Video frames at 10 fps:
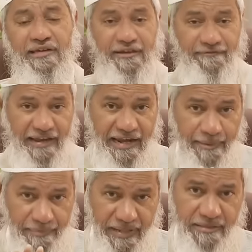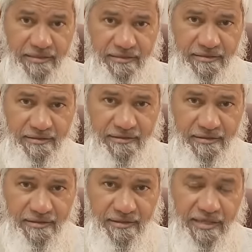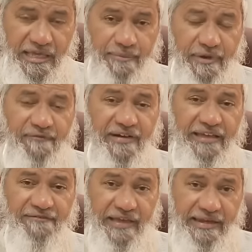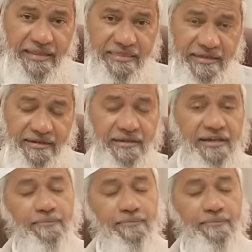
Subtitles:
If Allah pleases, he may forgive any sin,